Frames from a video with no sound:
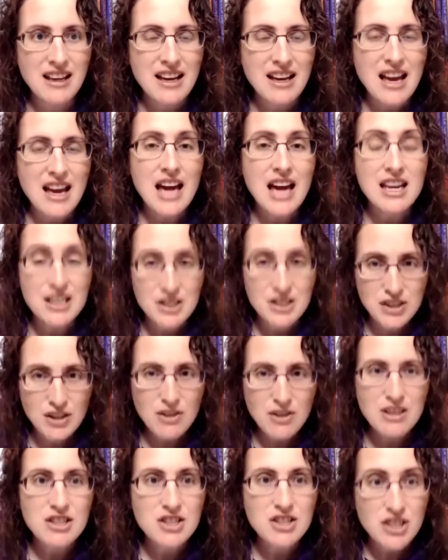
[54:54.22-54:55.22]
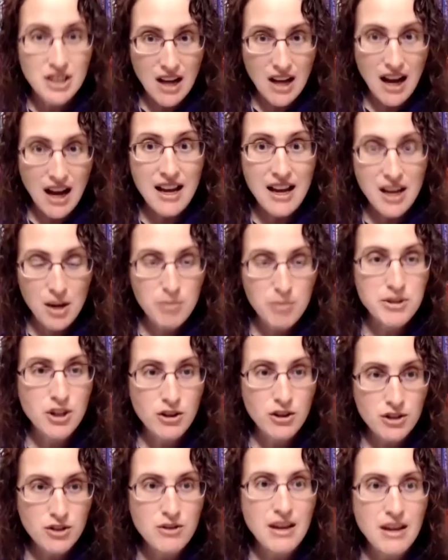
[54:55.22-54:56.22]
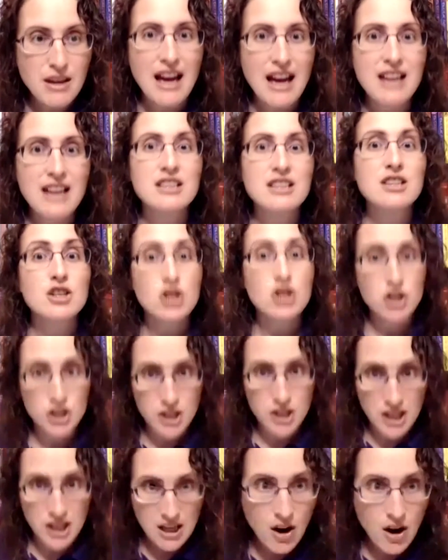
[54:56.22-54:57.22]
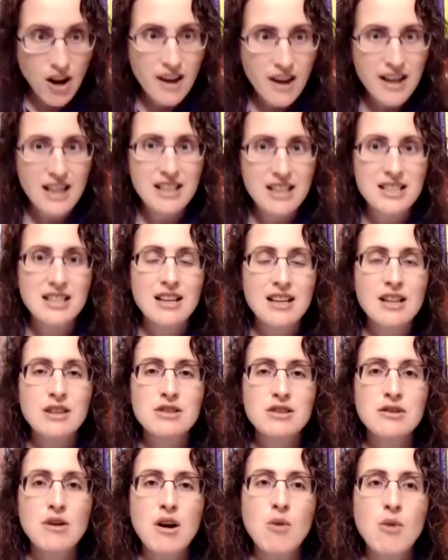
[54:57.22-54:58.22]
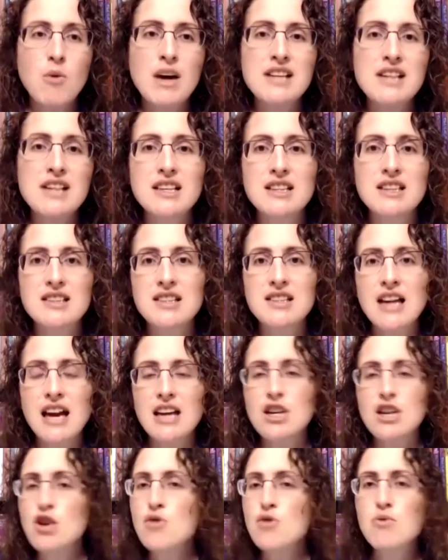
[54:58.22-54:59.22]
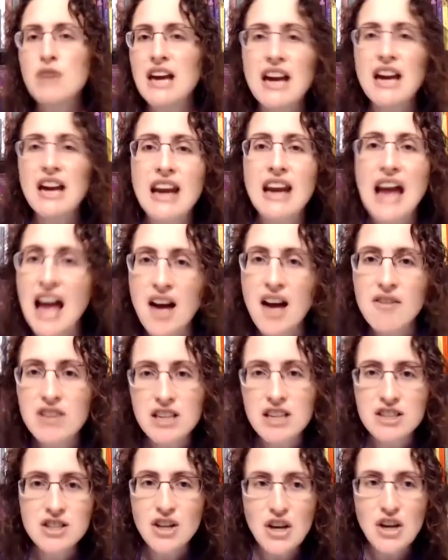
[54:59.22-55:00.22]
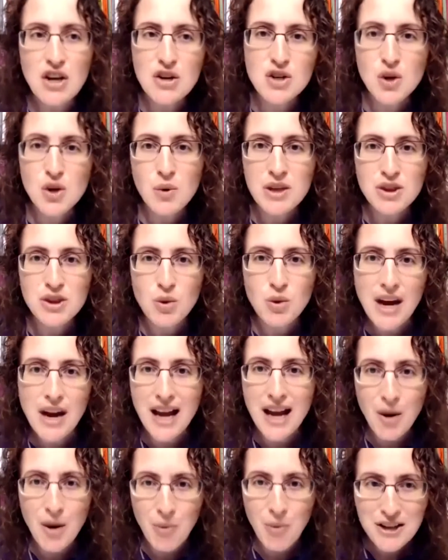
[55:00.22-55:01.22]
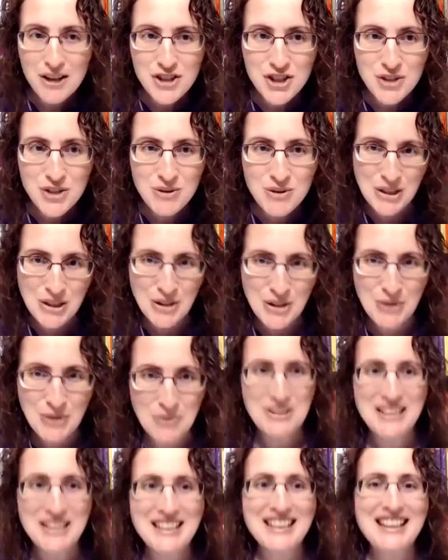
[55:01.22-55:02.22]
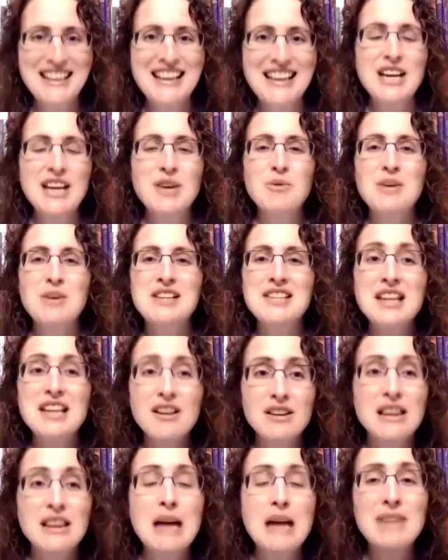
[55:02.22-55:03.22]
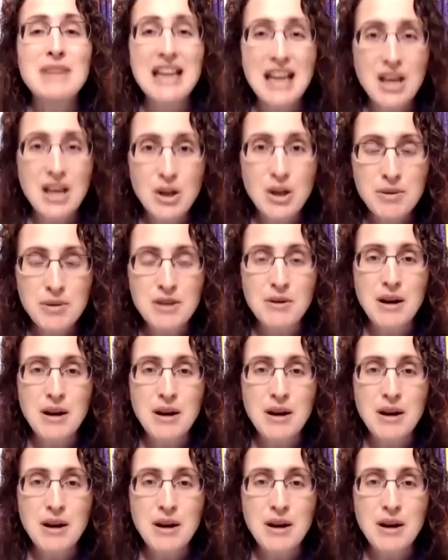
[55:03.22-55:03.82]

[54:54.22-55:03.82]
And as soon as I helped her do that, she got it. So it wasn't saying you can't have it until you do it the way I want you to. It was, here, let me help you.